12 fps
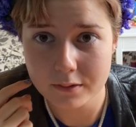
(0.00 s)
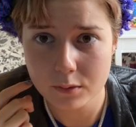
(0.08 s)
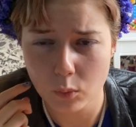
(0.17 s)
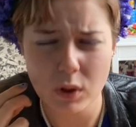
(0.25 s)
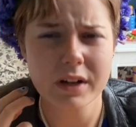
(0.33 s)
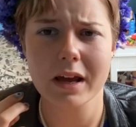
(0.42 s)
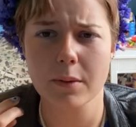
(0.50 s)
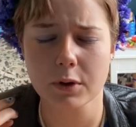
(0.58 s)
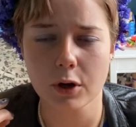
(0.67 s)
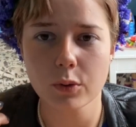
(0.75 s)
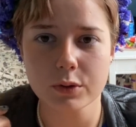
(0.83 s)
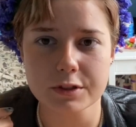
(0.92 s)
One day I'm
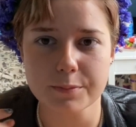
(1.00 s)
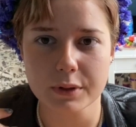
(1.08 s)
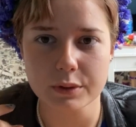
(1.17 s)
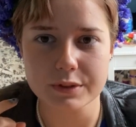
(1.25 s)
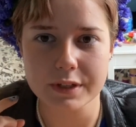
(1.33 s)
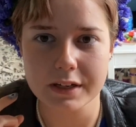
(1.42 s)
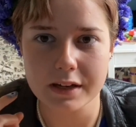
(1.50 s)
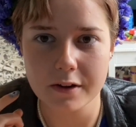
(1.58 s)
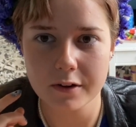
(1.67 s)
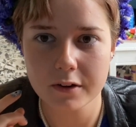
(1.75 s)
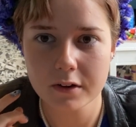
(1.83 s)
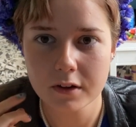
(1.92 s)
going to post it
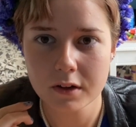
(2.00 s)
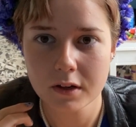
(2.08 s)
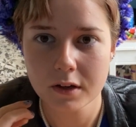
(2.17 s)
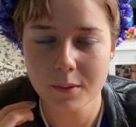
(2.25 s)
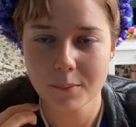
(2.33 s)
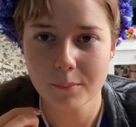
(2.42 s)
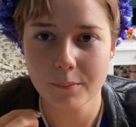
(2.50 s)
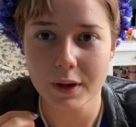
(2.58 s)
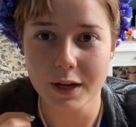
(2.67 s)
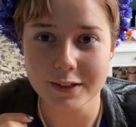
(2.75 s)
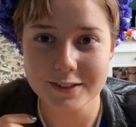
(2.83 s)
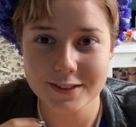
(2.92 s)
here.
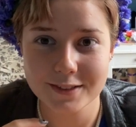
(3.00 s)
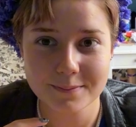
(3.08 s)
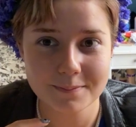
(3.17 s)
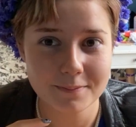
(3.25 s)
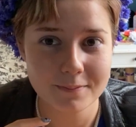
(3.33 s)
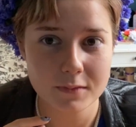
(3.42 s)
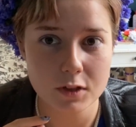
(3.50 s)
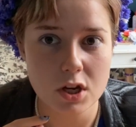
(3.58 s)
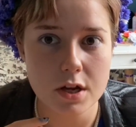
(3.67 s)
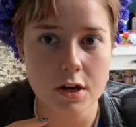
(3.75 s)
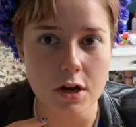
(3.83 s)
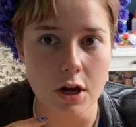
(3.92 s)
But
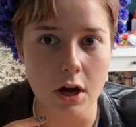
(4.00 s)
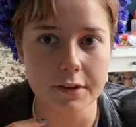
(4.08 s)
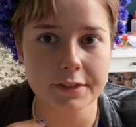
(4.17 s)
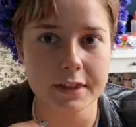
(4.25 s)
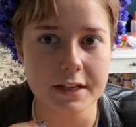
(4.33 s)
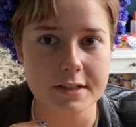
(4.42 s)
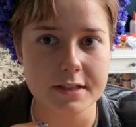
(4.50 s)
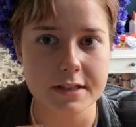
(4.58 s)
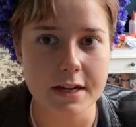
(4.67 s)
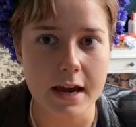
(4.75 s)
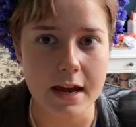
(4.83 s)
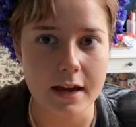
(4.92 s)
not this
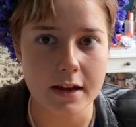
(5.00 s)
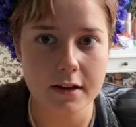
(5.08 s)
day.